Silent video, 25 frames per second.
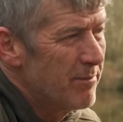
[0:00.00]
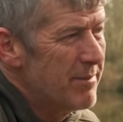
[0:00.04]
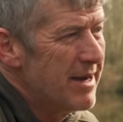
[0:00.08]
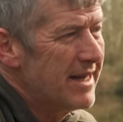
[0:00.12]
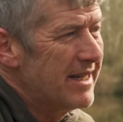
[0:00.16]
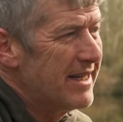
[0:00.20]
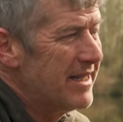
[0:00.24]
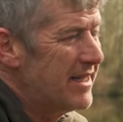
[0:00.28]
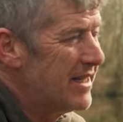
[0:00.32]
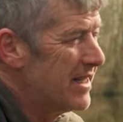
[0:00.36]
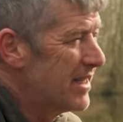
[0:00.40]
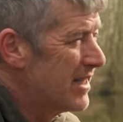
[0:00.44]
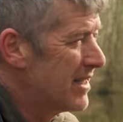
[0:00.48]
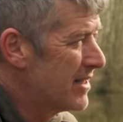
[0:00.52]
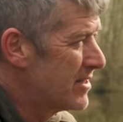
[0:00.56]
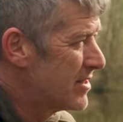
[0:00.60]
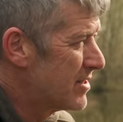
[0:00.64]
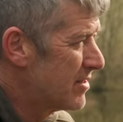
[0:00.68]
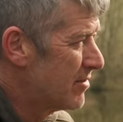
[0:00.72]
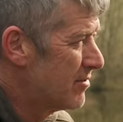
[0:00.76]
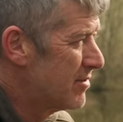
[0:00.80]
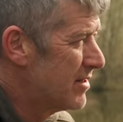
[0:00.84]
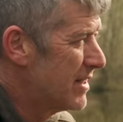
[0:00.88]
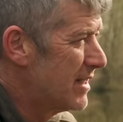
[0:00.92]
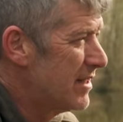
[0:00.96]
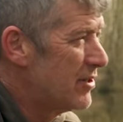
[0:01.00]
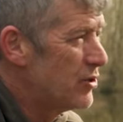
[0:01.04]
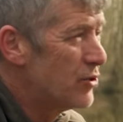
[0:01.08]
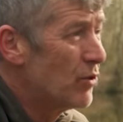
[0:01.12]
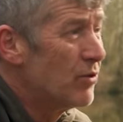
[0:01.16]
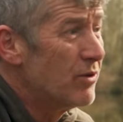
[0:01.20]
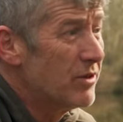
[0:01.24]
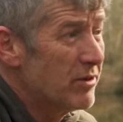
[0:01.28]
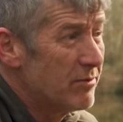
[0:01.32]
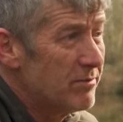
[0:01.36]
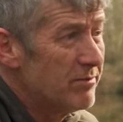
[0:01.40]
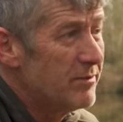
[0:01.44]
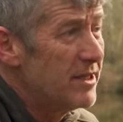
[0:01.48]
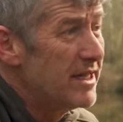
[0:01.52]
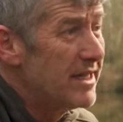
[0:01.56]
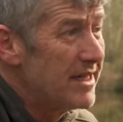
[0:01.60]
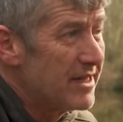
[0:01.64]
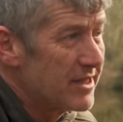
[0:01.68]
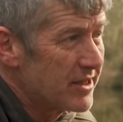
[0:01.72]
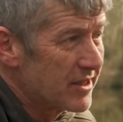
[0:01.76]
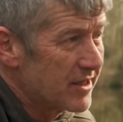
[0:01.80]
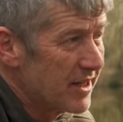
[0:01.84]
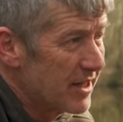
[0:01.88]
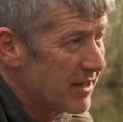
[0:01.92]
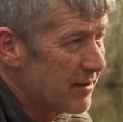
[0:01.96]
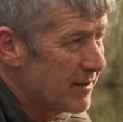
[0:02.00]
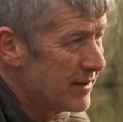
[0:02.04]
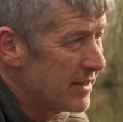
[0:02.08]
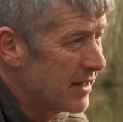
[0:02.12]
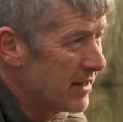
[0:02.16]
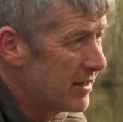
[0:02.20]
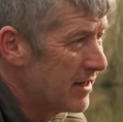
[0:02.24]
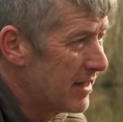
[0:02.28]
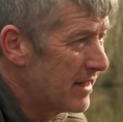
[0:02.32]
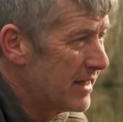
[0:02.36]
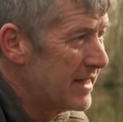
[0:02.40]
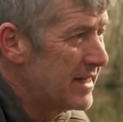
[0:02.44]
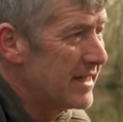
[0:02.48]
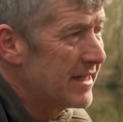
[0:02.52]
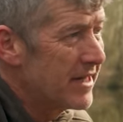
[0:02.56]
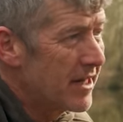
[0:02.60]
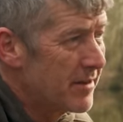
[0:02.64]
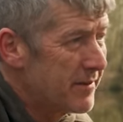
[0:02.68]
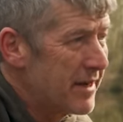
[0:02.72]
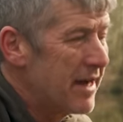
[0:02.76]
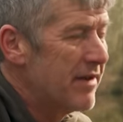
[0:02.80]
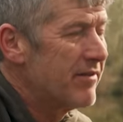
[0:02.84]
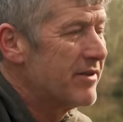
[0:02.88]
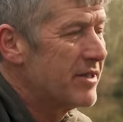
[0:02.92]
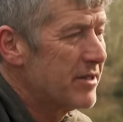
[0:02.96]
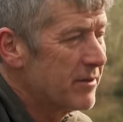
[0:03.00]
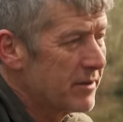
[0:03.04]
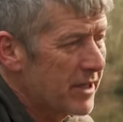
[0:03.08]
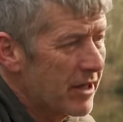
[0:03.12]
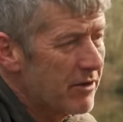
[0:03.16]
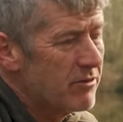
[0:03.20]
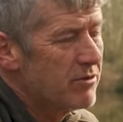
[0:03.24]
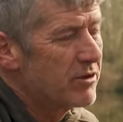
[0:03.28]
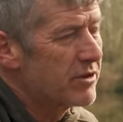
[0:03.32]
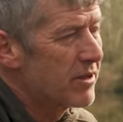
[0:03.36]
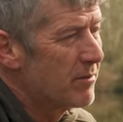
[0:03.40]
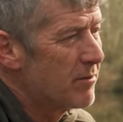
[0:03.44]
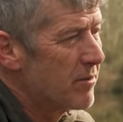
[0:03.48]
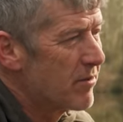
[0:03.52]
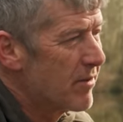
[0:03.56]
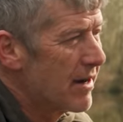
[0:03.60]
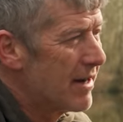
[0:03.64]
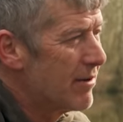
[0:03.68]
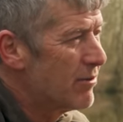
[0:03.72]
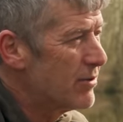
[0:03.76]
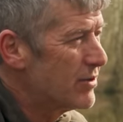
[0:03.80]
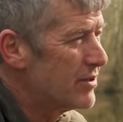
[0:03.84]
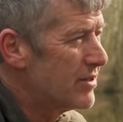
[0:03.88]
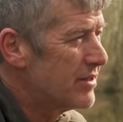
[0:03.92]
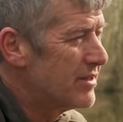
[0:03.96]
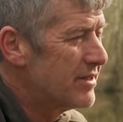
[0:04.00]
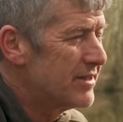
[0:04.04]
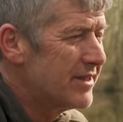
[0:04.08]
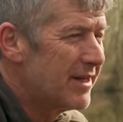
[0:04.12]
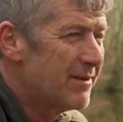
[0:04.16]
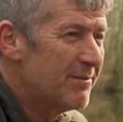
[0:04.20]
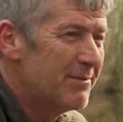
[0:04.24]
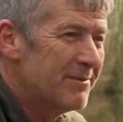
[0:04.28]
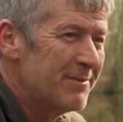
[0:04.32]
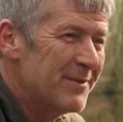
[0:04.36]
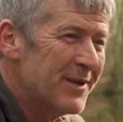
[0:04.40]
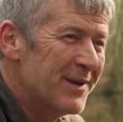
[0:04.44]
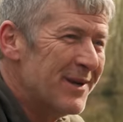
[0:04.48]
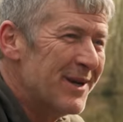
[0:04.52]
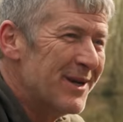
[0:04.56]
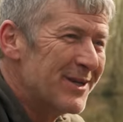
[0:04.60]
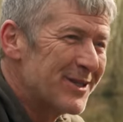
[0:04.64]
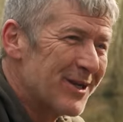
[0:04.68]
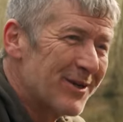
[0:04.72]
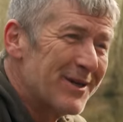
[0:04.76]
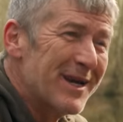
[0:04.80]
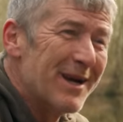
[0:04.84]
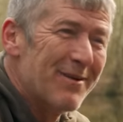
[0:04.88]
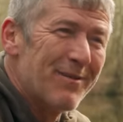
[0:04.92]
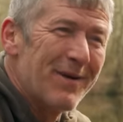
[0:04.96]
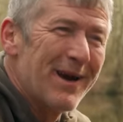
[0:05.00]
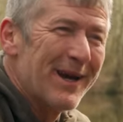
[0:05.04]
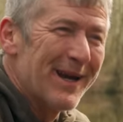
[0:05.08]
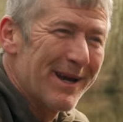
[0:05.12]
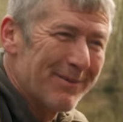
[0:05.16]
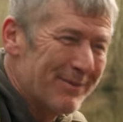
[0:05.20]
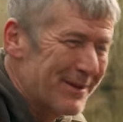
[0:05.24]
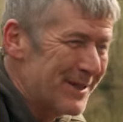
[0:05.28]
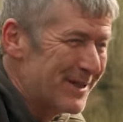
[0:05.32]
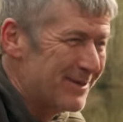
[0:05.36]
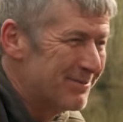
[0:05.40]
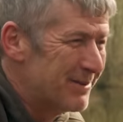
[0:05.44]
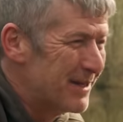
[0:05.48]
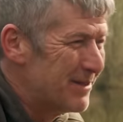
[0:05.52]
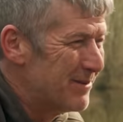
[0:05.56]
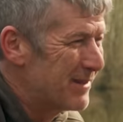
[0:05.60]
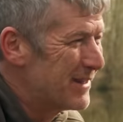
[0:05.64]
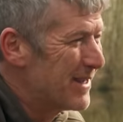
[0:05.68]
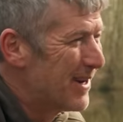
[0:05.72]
many years. I nearly joined them years ago and ended up having to go somewhere else. And so yeah, well happy to be with